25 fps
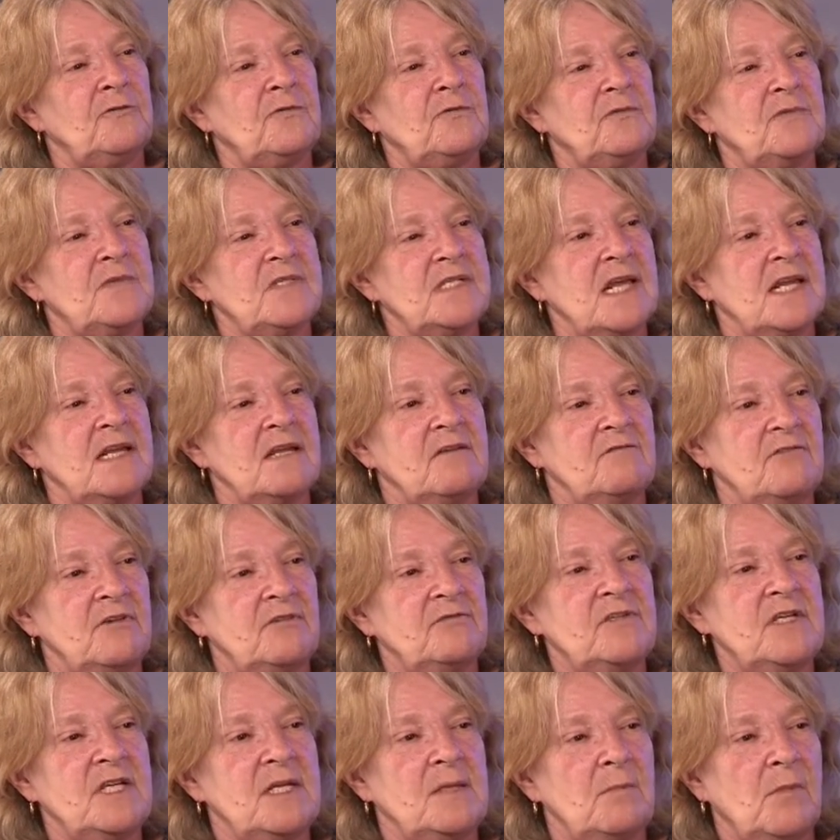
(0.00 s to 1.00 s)
setting
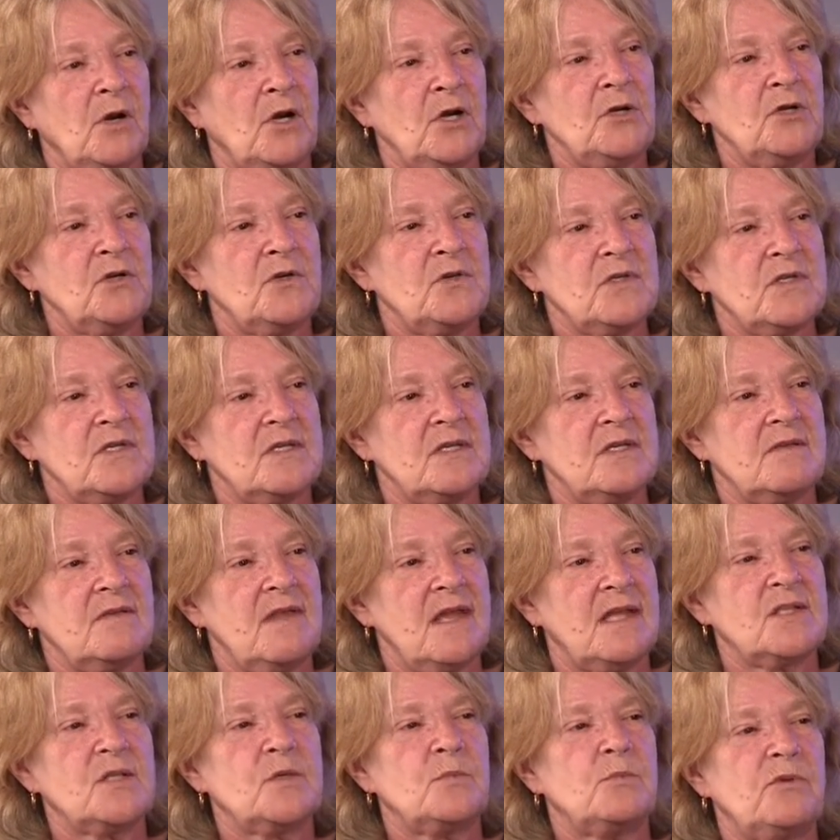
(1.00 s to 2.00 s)
15 markers,
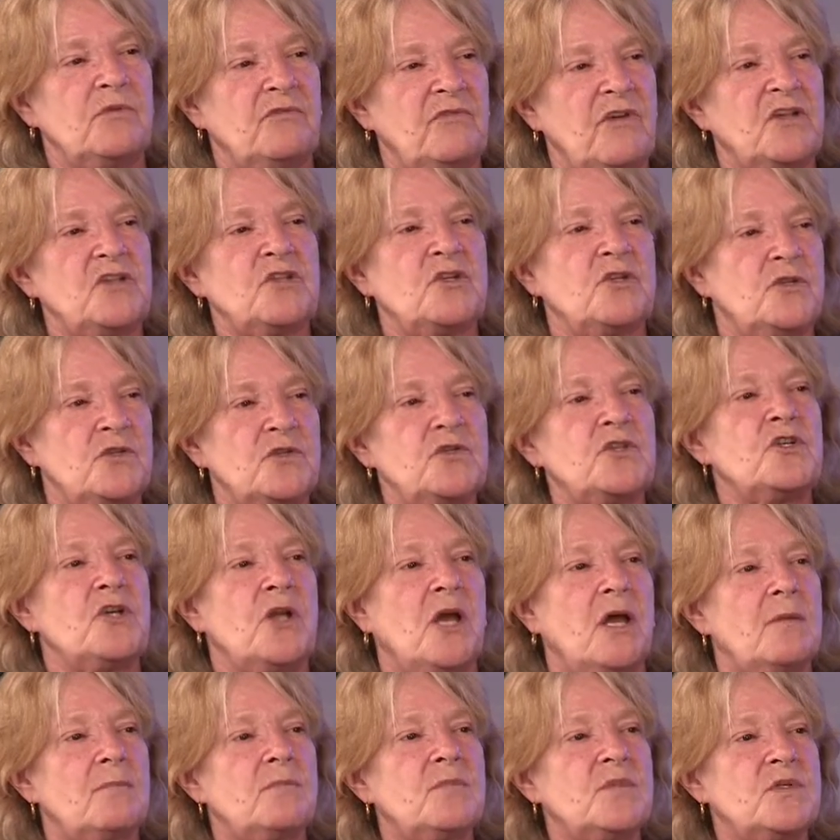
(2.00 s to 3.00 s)
that's a professional's
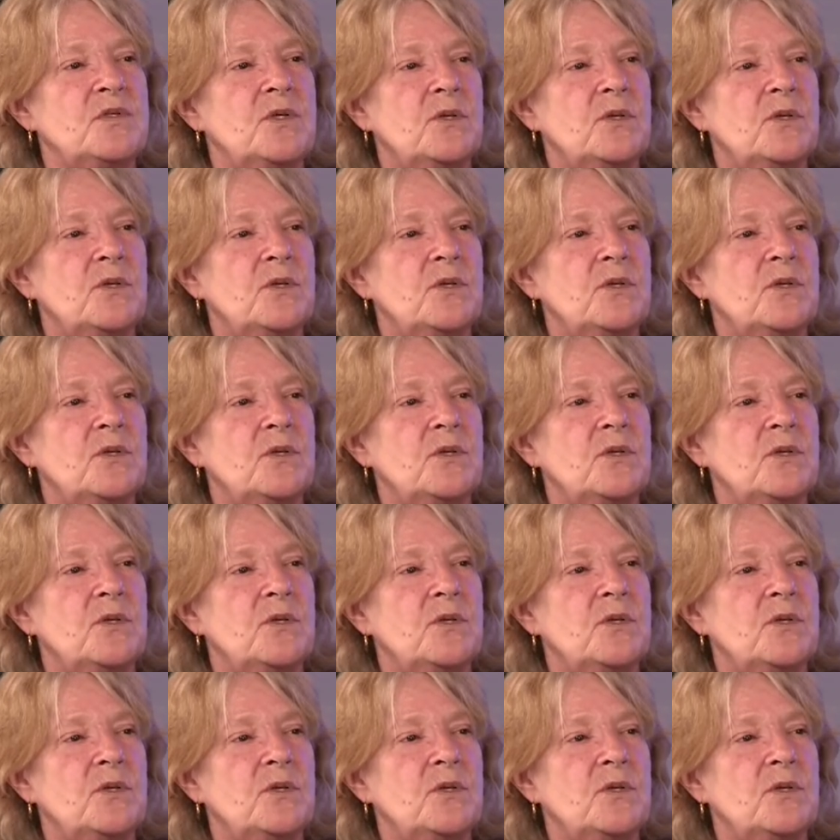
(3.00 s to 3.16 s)
job. So